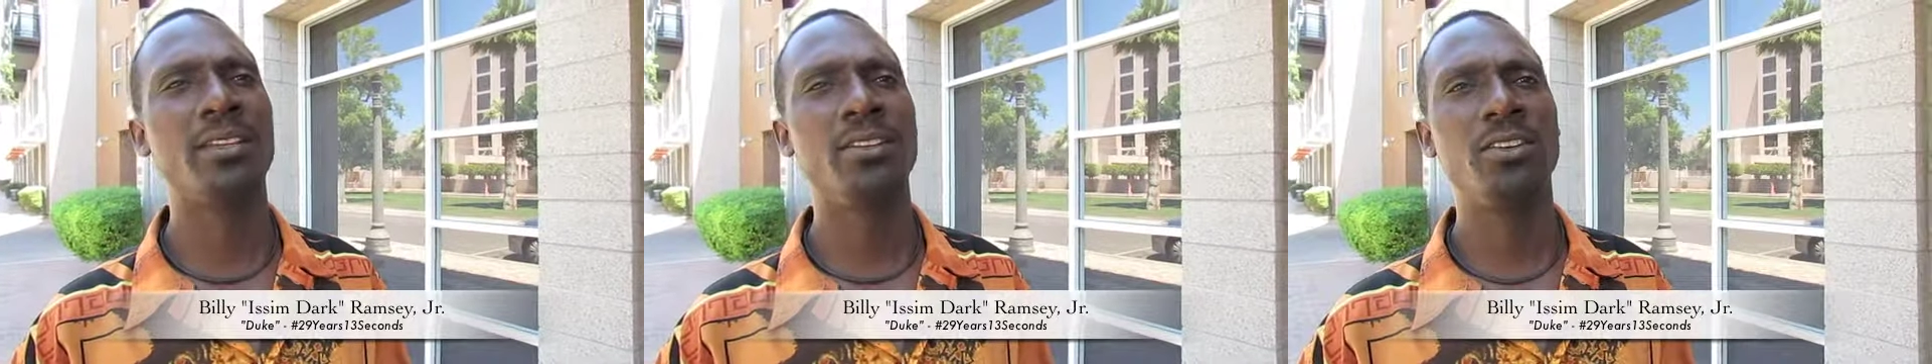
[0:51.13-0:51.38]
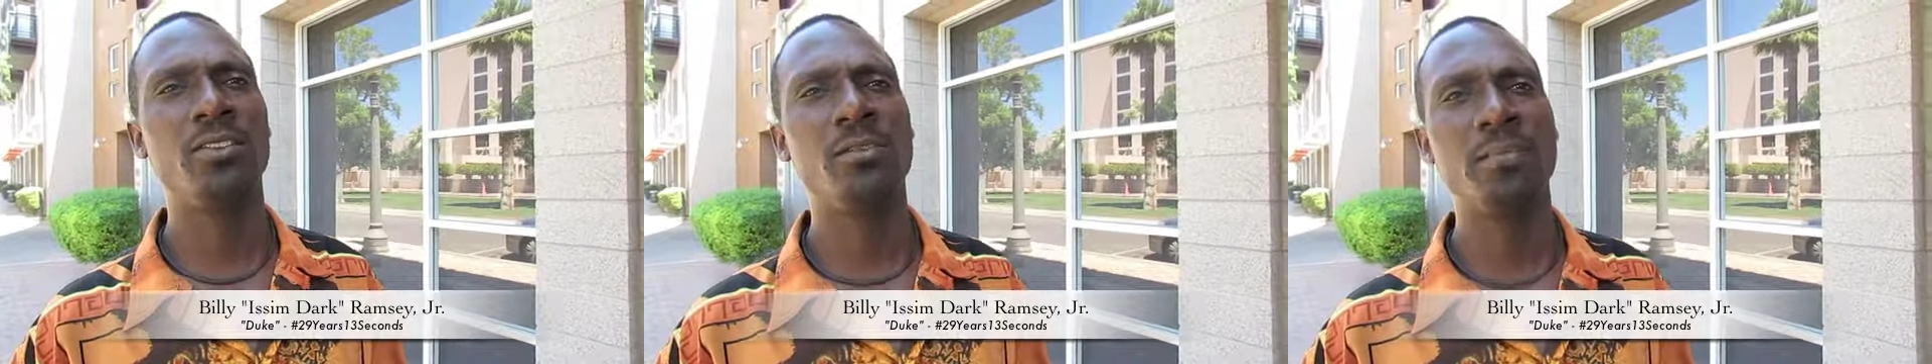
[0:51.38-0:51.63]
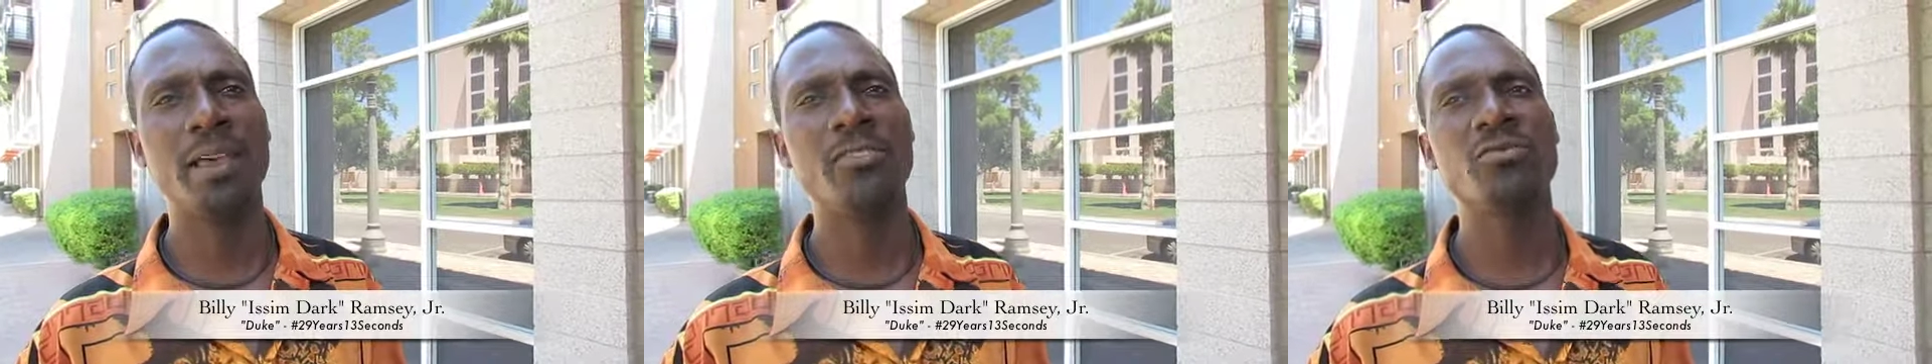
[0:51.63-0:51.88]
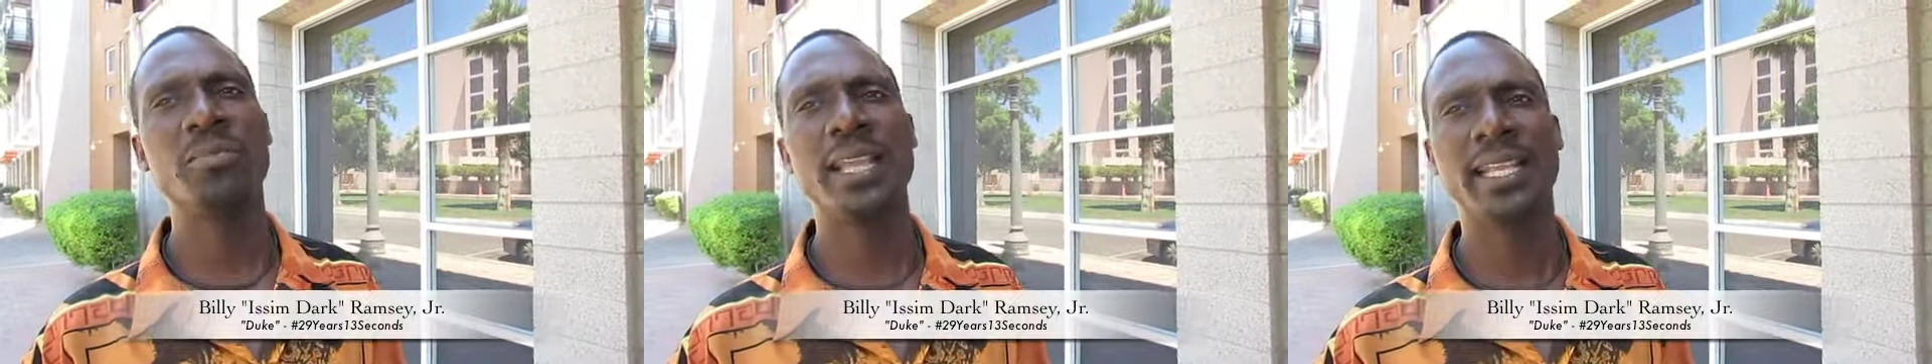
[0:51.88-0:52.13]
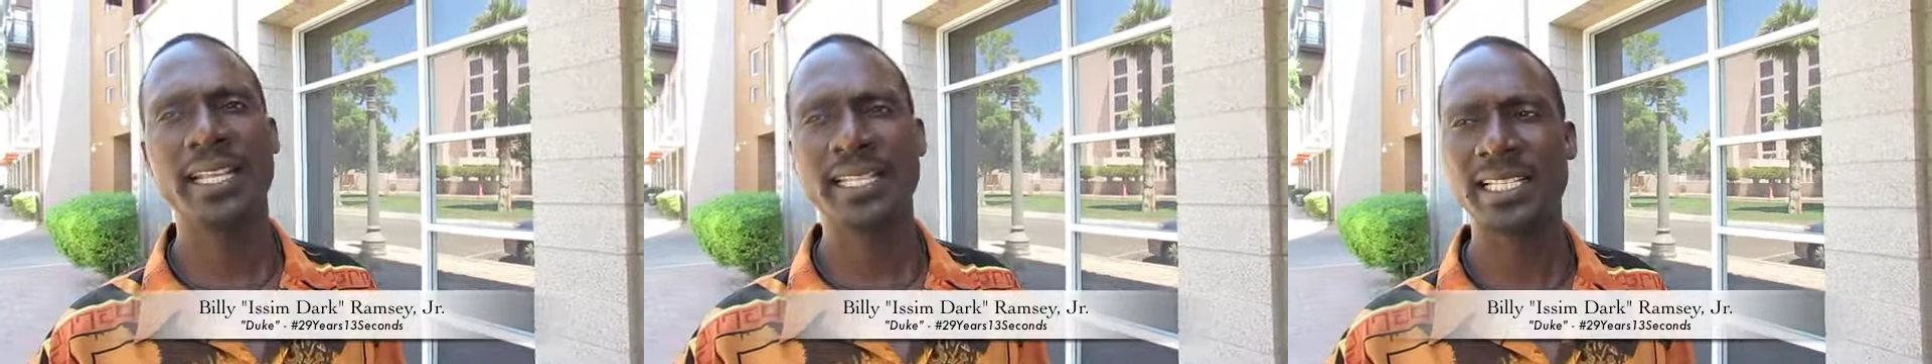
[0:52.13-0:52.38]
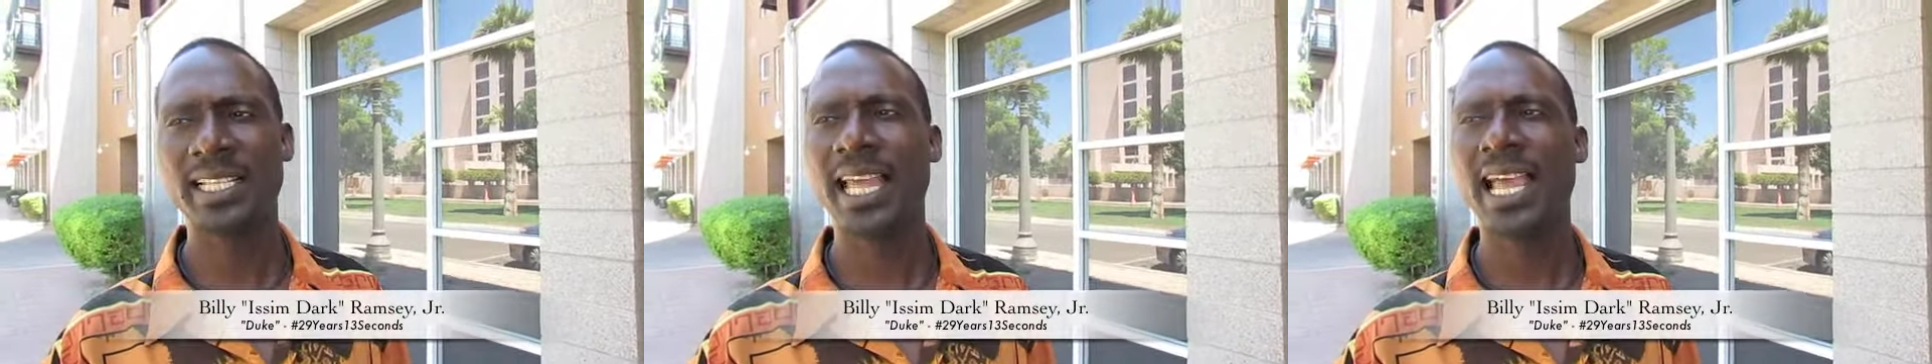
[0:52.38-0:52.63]
you know, the bounce back
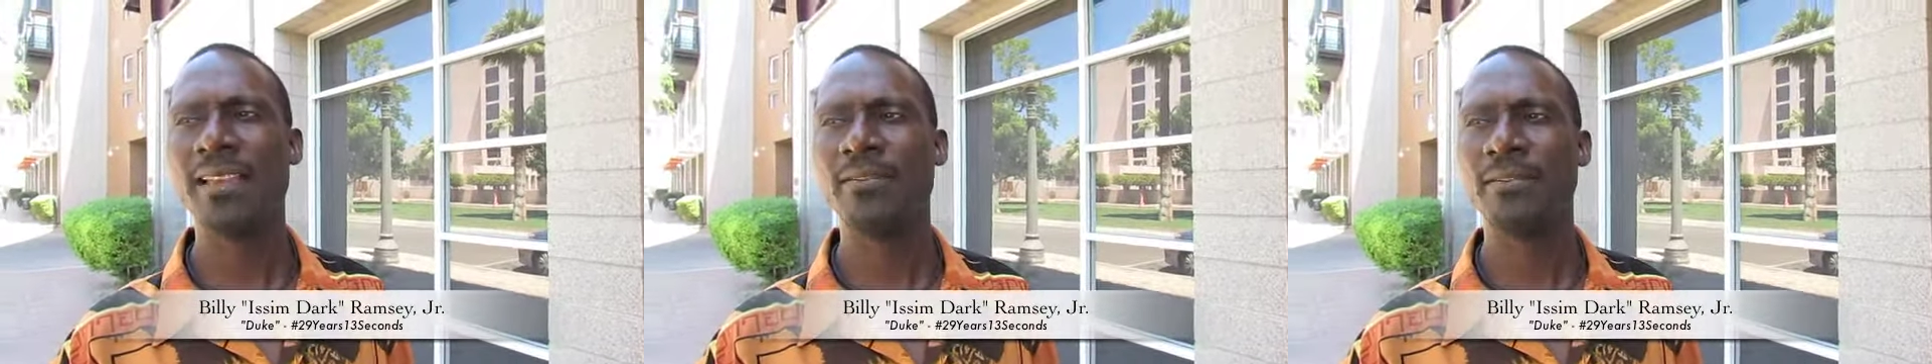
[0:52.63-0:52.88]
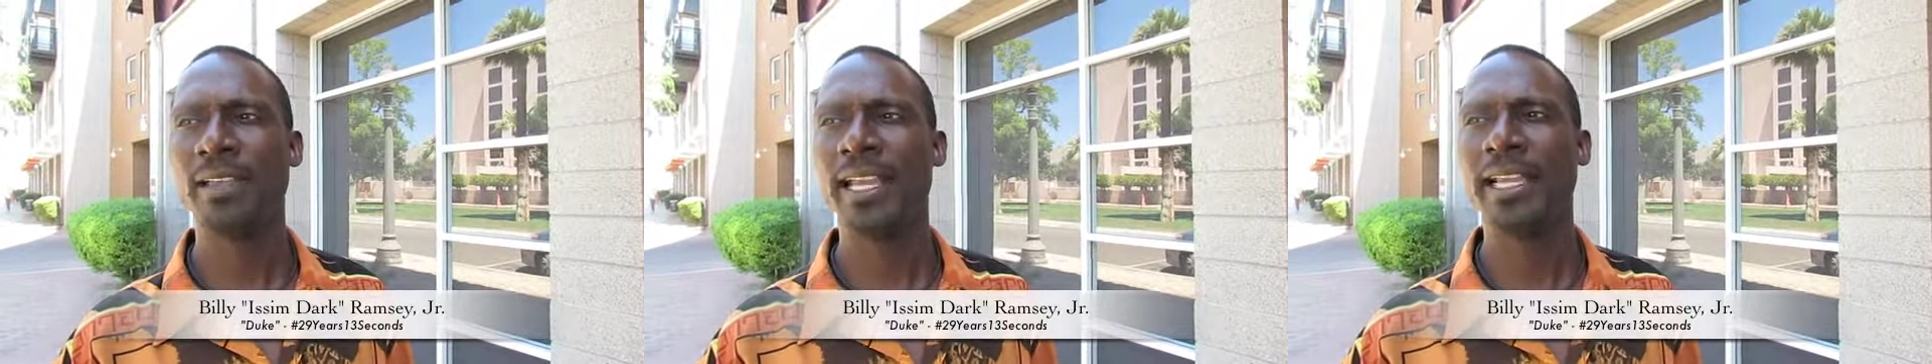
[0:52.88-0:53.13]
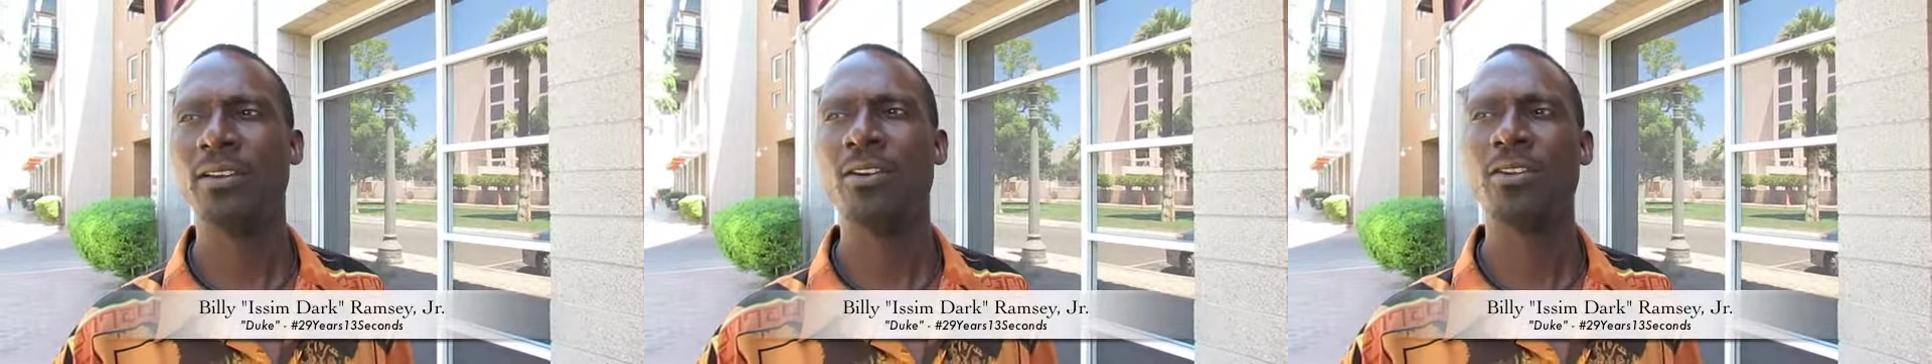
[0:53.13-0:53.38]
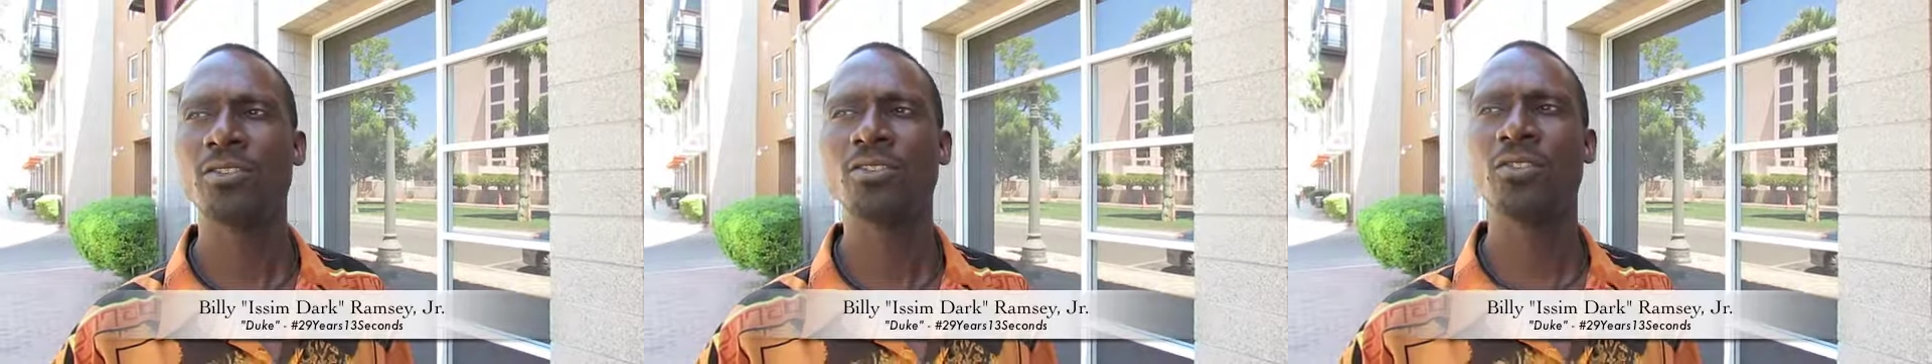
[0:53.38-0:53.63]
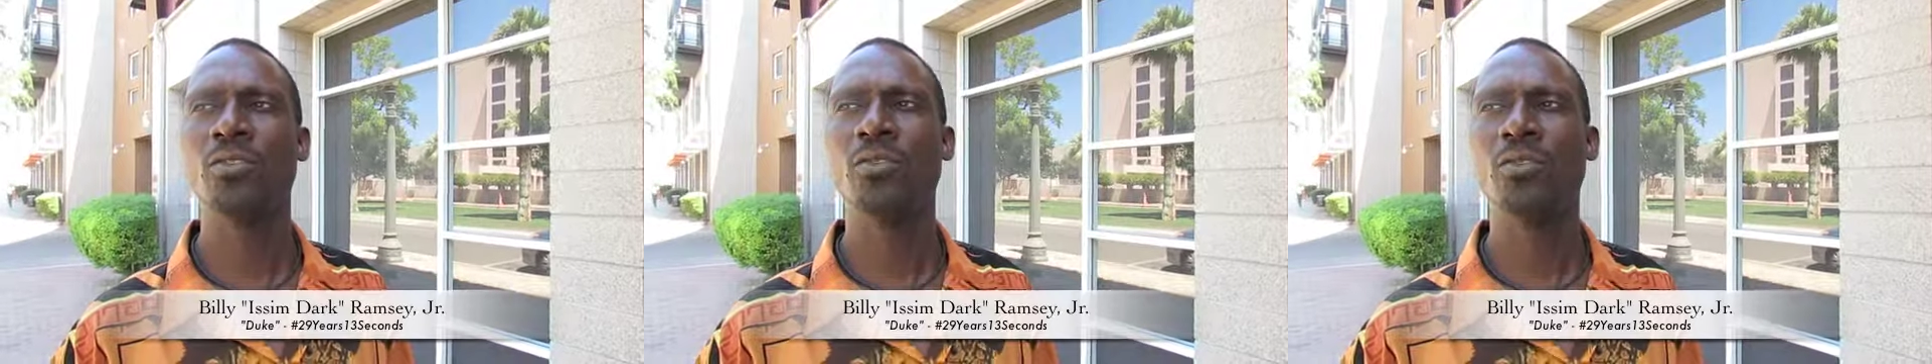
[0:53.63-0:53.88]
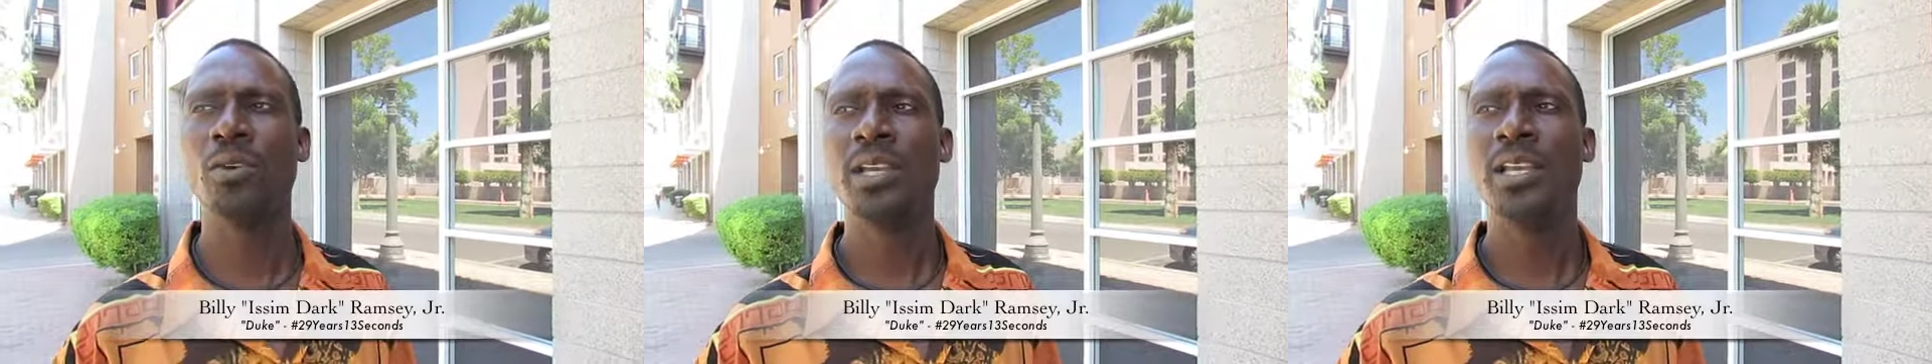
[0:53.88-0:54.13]
into life and also